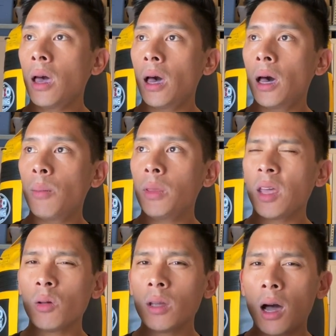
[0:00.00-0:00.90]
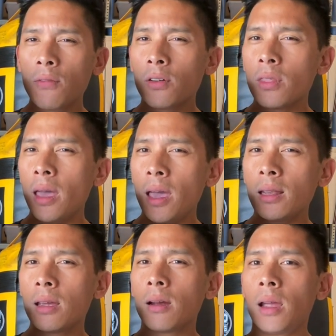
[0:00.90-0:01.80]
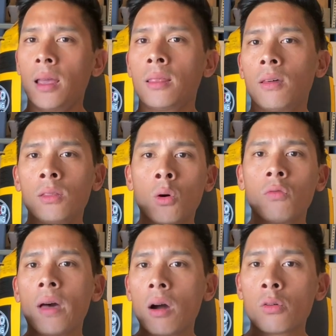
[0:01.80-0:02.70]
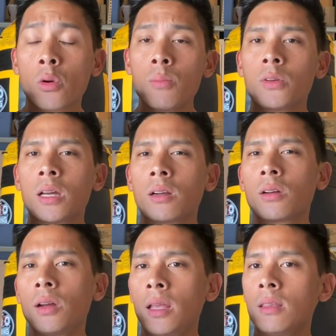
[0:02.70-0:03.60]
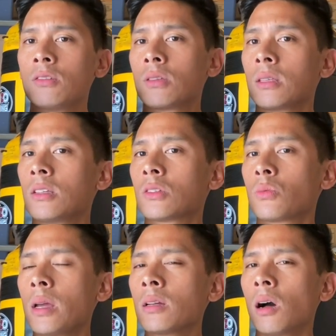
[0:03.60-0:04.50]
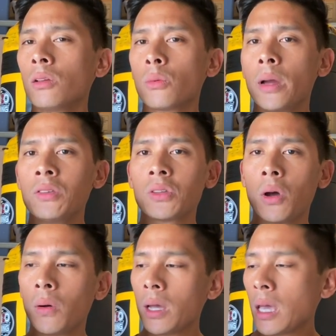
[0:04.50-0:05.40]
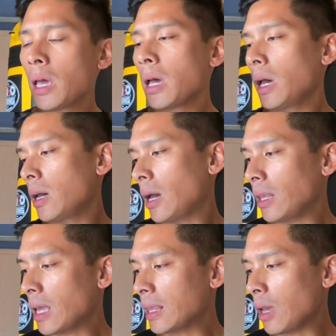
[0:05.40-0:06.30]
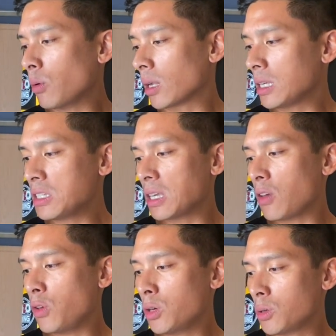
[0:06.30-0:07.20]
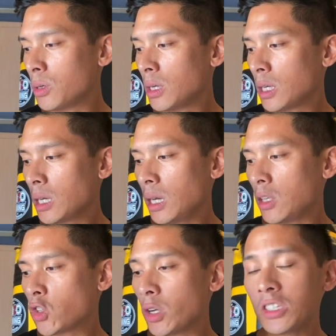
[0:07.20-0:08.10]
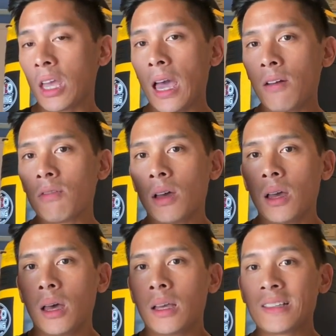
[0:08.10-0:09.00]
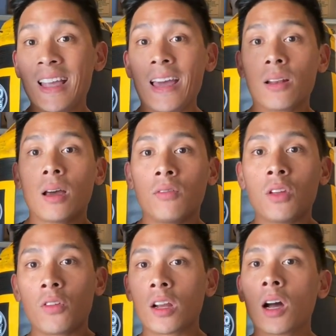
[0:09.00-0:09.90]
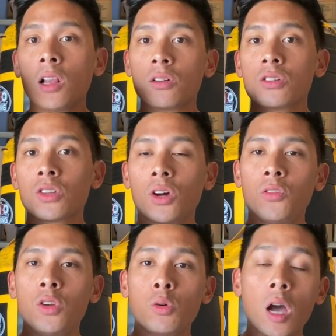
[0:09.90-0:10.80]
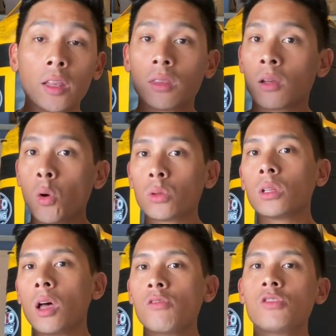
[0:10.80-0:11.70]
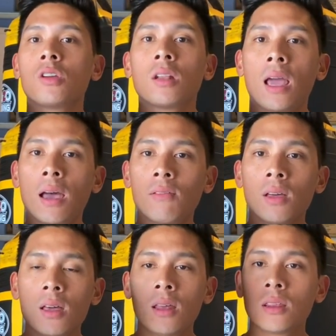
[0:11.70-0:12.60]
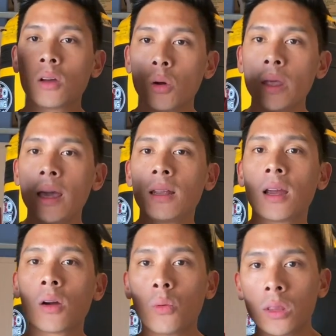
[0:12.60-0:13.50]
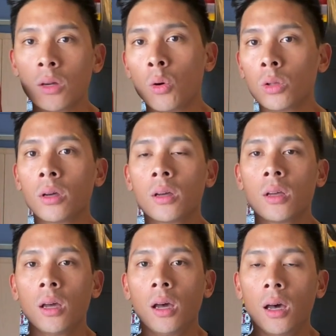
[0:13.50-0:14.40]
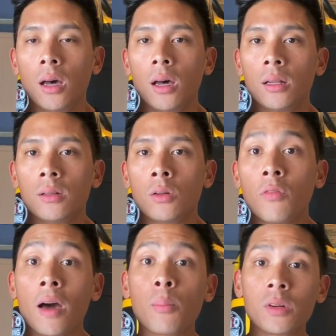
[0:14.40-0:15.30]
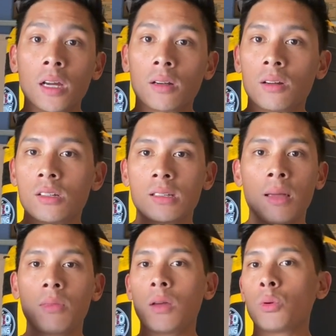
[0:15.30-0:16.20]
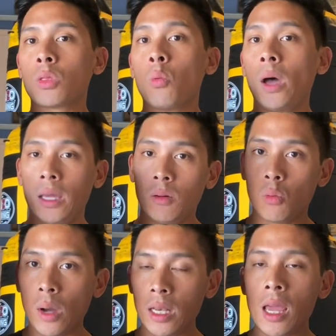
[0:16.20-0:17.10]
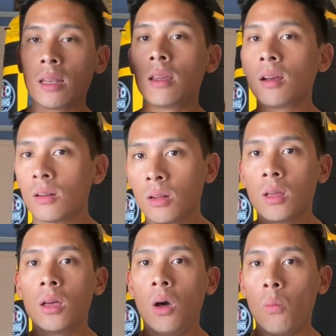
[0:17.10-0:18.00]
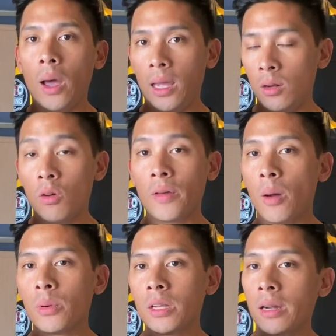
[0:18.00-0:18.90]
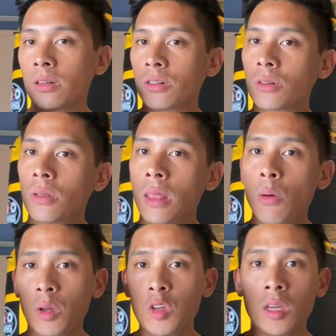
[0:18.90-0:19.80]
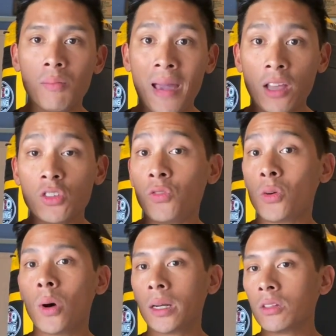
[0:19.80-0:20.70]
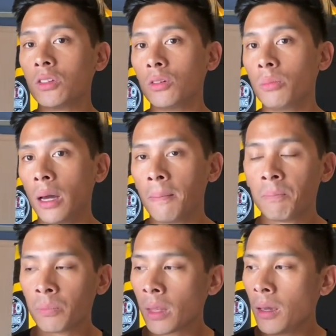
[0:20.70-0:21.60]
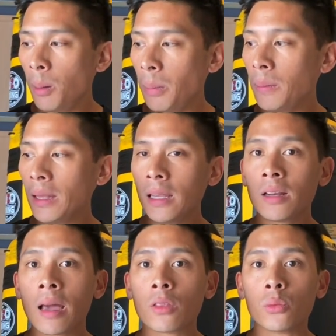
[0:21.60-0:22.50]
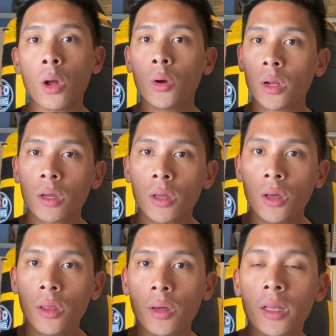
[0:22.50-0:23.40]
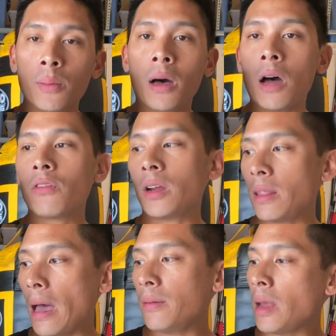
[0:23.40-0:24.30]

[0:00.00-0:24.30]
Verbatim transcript: Uh, but they only offered the headgear and the no foul groin protector in this, this red colorway. So uh, I thought they would at least give you a choice to have a set of different colors. So if you got the gold gloves, you can have the gold headgear with the gold uh, no foul protector. Same thing with the white, the white headgear, white no foul protectors. That way you can match if you wanted to, but maybe later down the road, they'll end up offering that.